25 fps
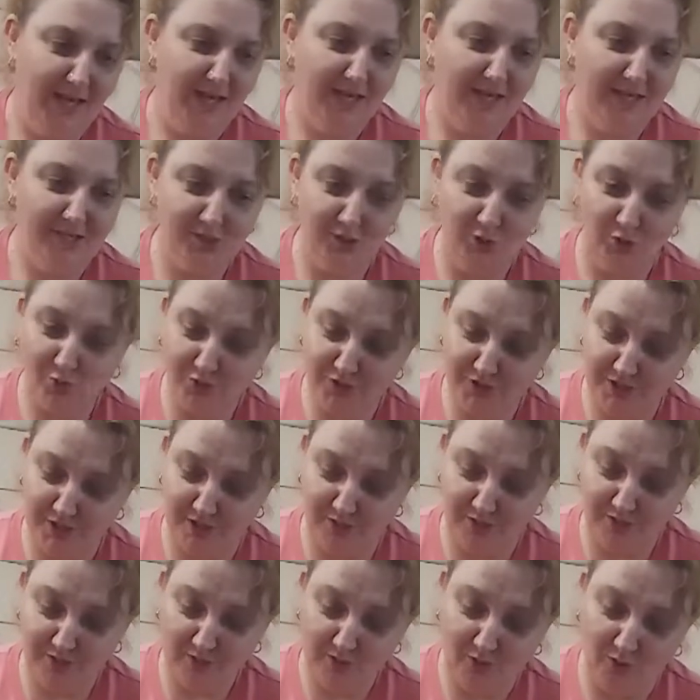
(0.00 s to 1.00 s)
It's
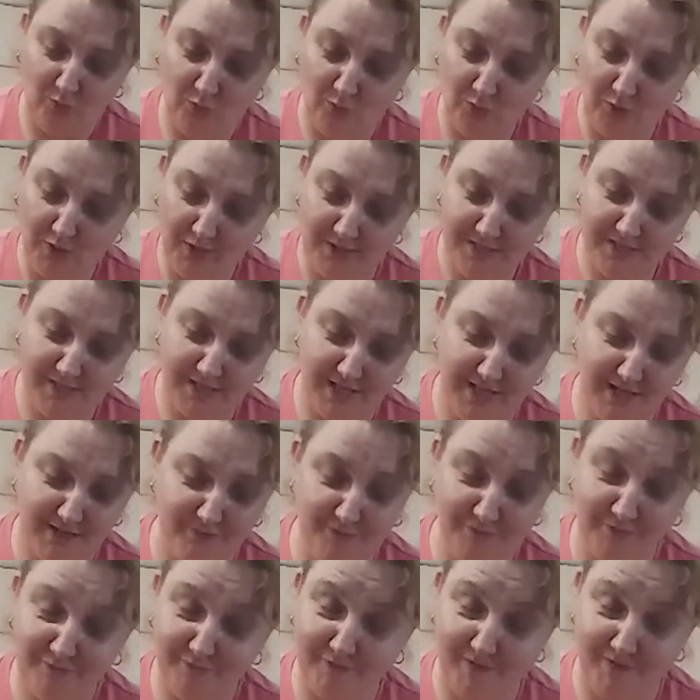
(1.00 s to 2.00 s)
also a walking stick
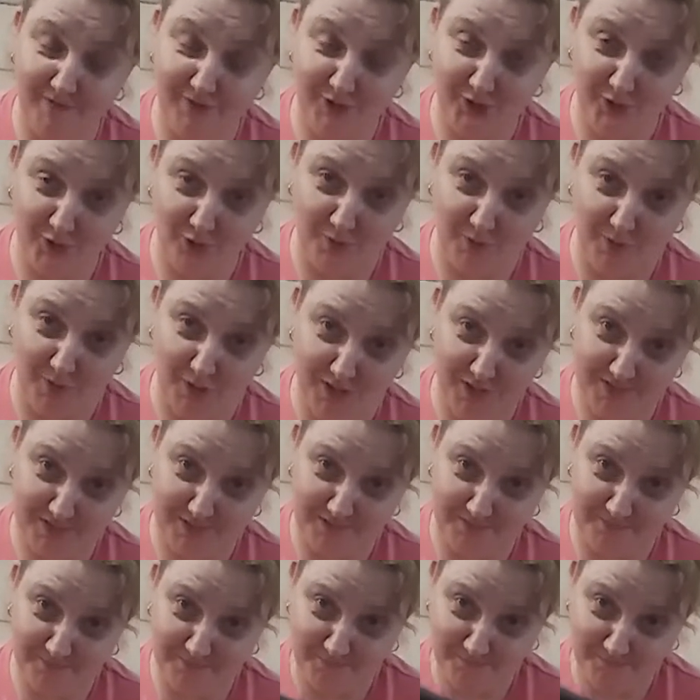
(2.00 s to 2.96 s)
for a very short person.